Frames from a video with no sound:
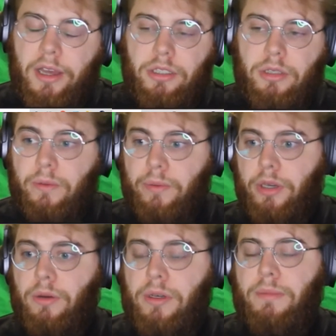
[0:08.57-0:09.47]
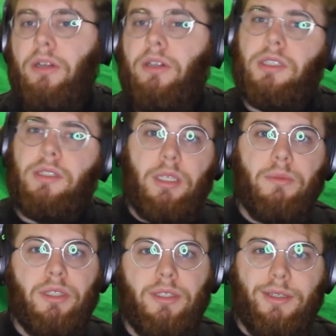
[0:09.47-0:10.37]
So if we go into Microsoft
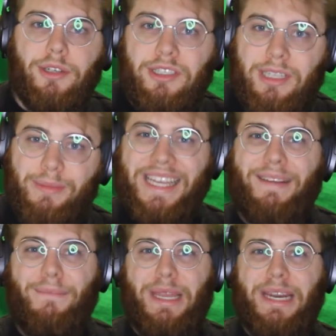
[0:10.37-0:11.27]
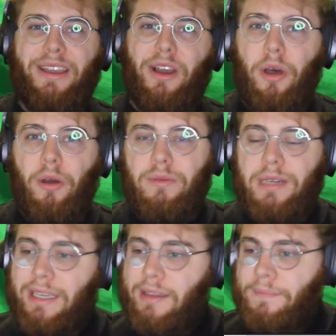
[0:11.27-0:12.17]
Teams, you'll notice I'm in a meeting
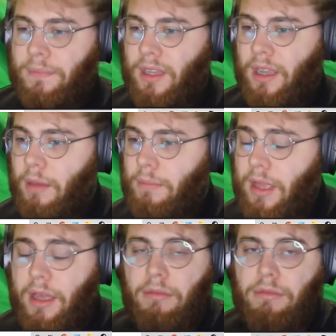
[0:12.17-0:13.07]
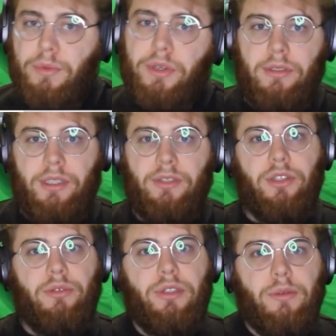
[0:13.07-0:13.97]
already. And what we're going to
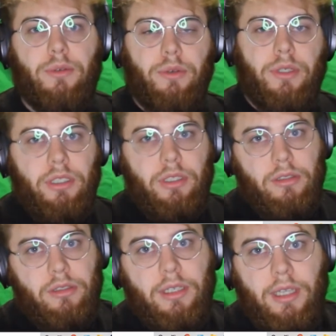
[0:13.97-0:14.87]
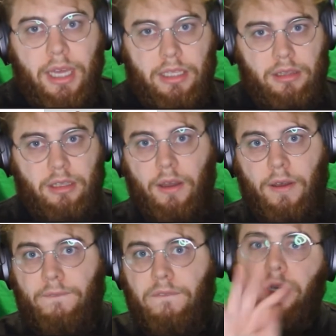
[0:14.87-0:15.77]
do is we're going to look at
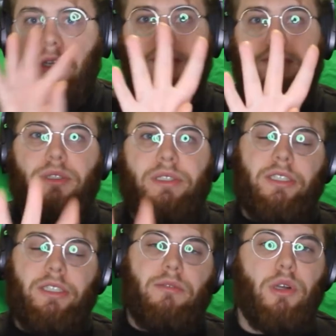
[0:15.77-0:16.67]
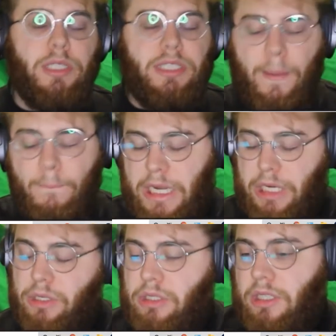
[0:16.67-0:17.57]
the 4 different presenter modes that
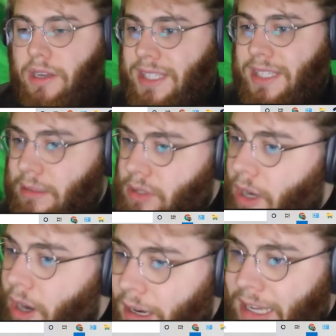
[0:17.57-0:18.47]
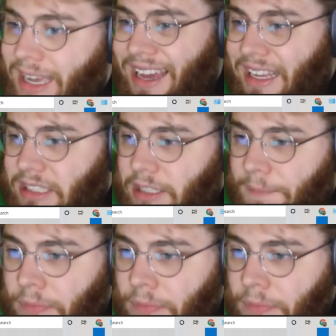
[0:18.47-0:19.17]
Microsoft Teams already has.